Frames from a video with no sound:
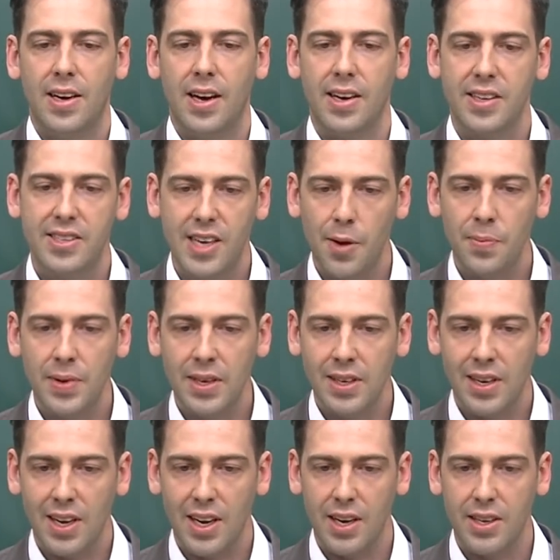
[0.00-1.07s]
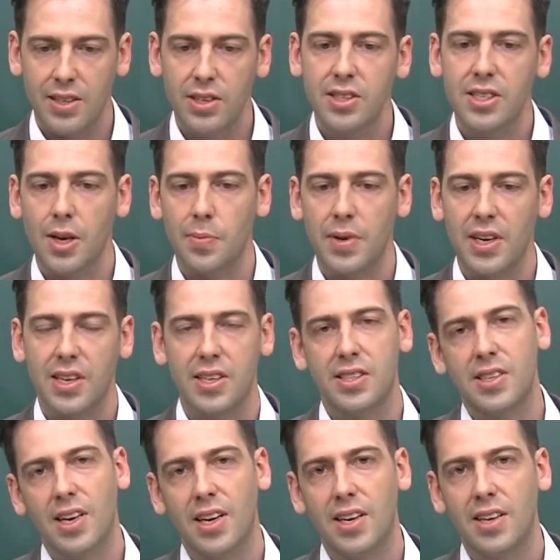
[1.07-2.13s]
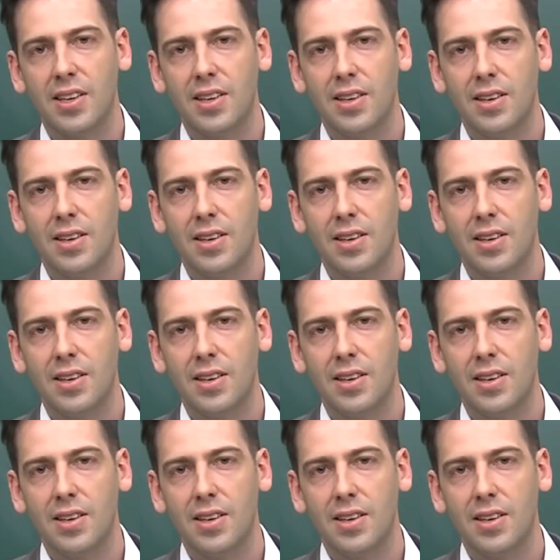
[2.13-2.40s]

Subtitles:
And he stopped me and he looked at me and he said,